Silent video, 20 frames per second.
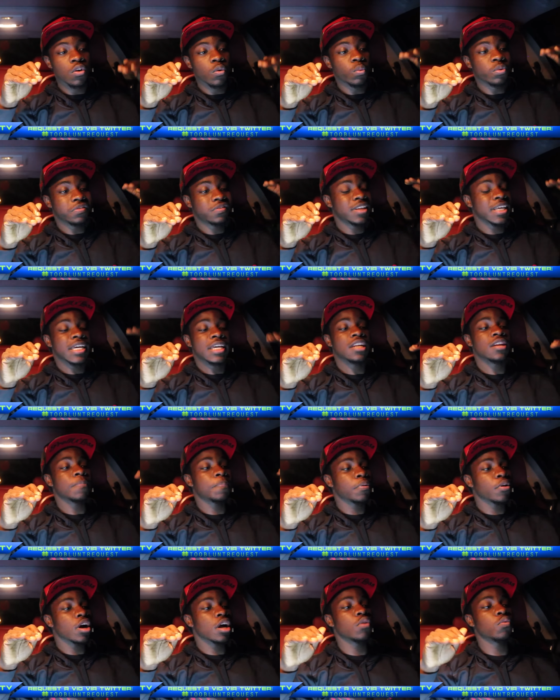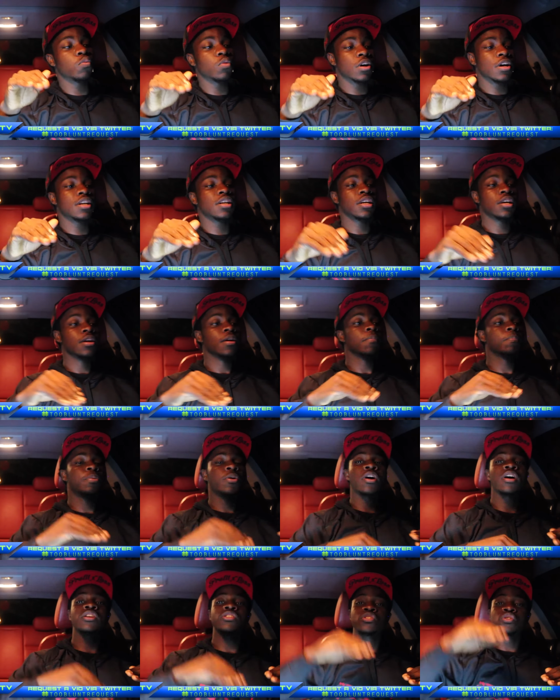Was digging the Part 1.
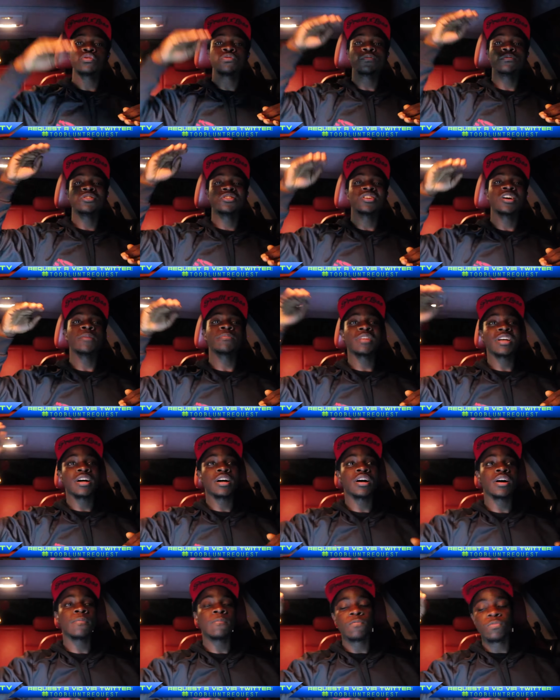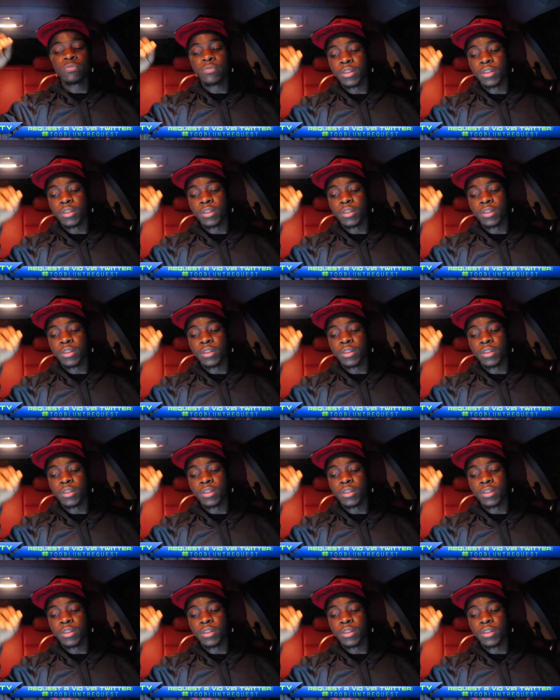Part 2 jumped up.